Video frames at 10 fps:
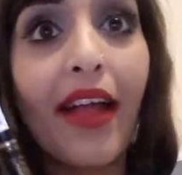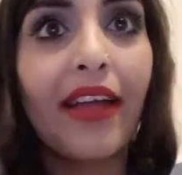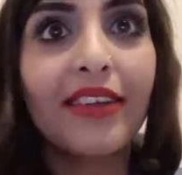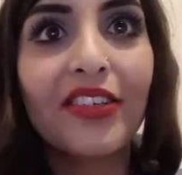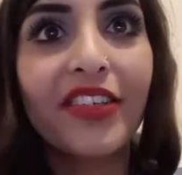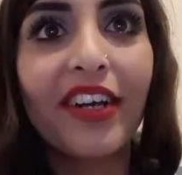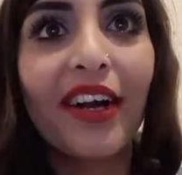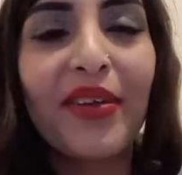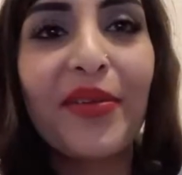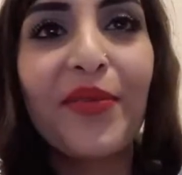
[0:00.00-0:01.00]
extra
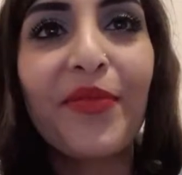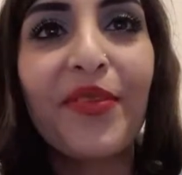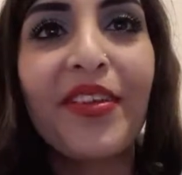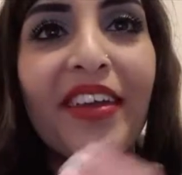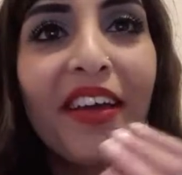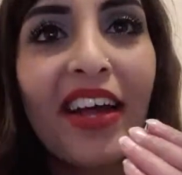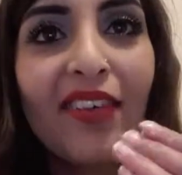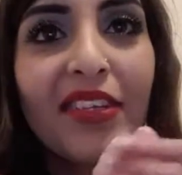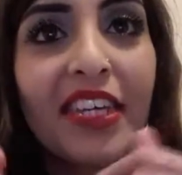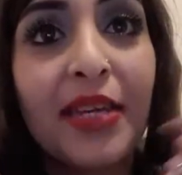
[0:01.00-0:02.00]
kind of, you don't
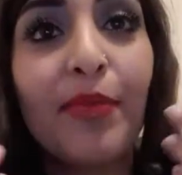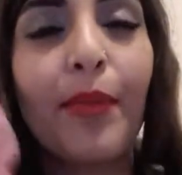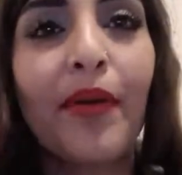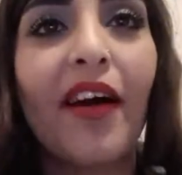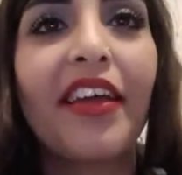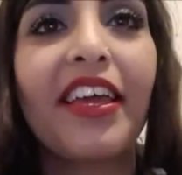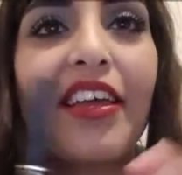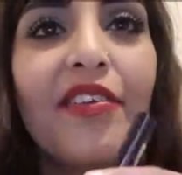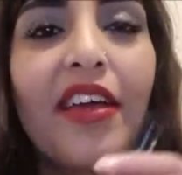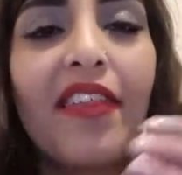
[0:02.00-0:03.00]
have to keep applying
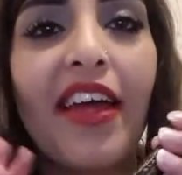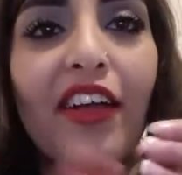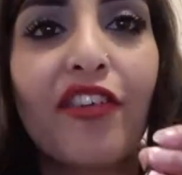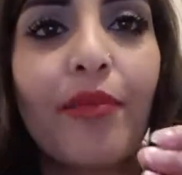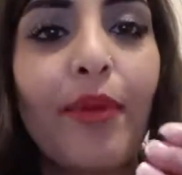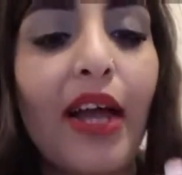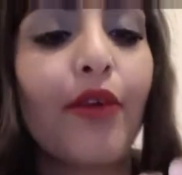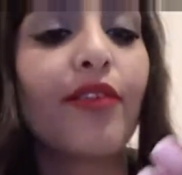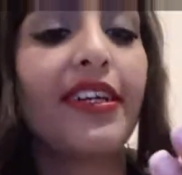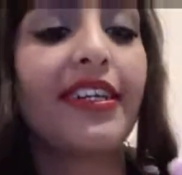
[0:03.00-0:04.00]
it, you get that extra black
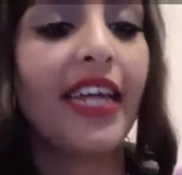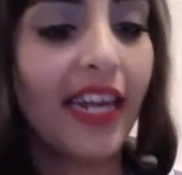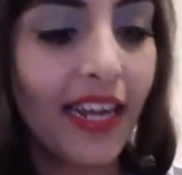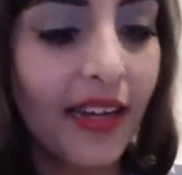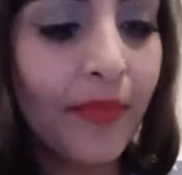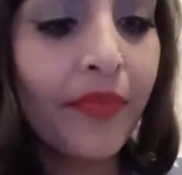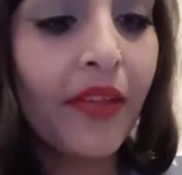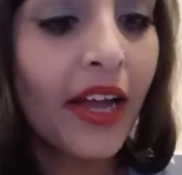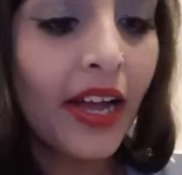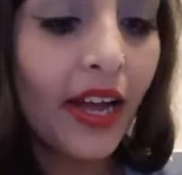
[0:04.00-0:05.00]
already in it.
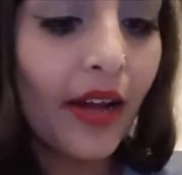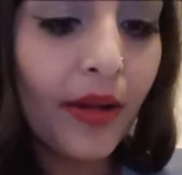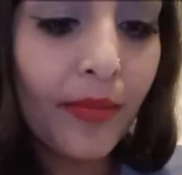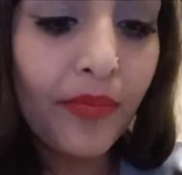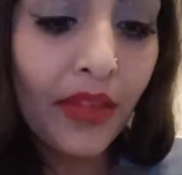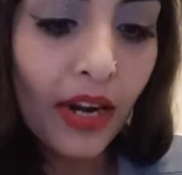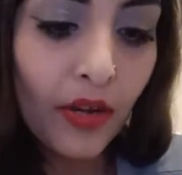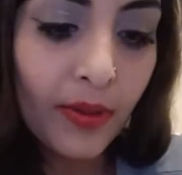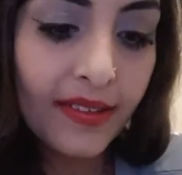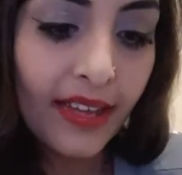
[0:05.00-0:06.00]
And
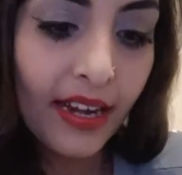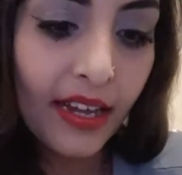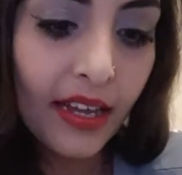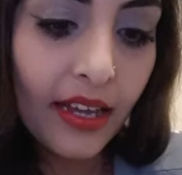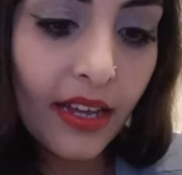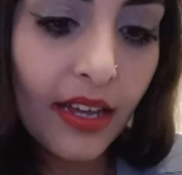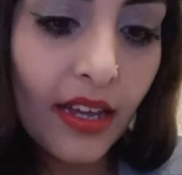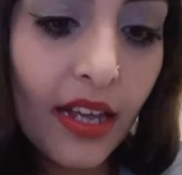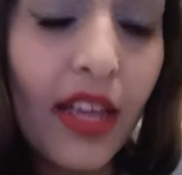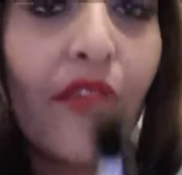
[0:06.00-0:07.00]
I always get it
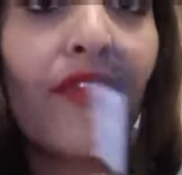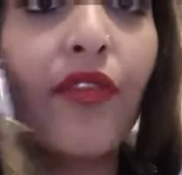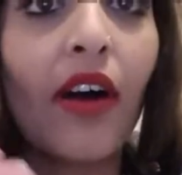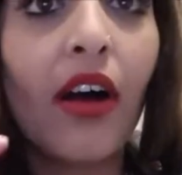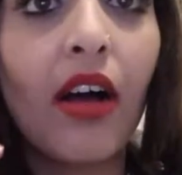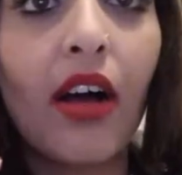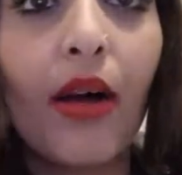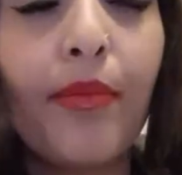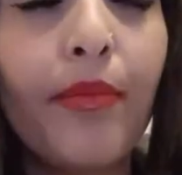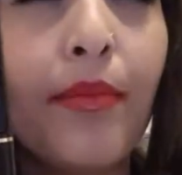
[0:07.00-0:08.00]
if
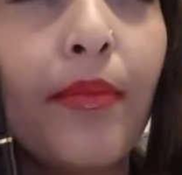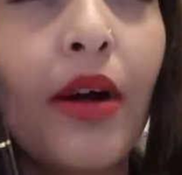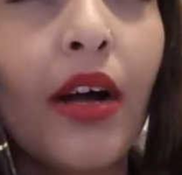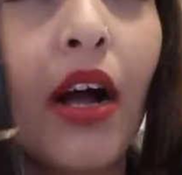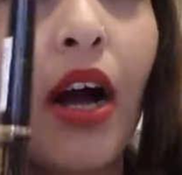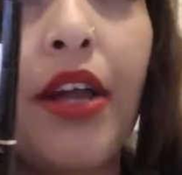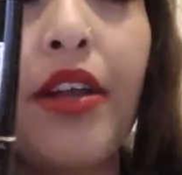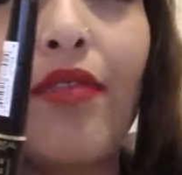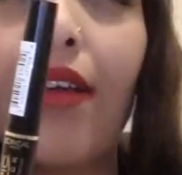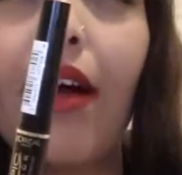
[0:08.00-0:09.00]
I'm
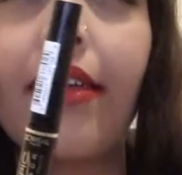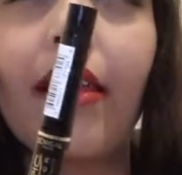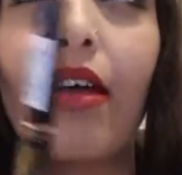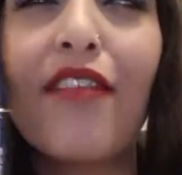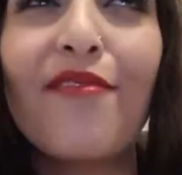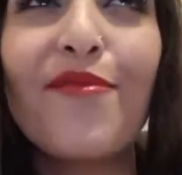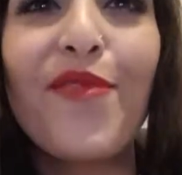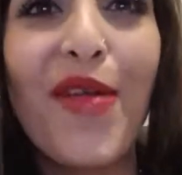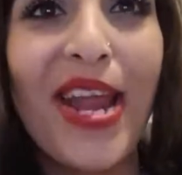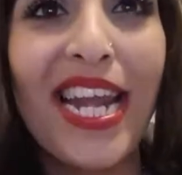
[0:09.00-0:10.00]
kind of like
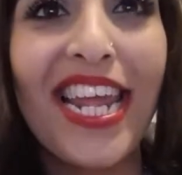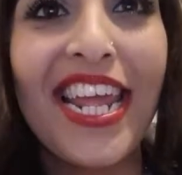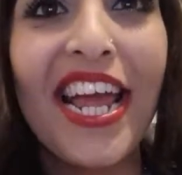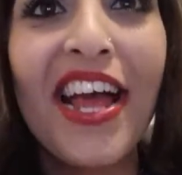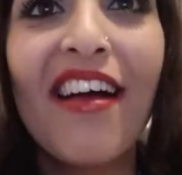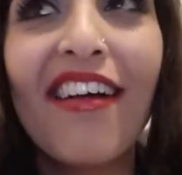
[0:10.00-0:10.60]
really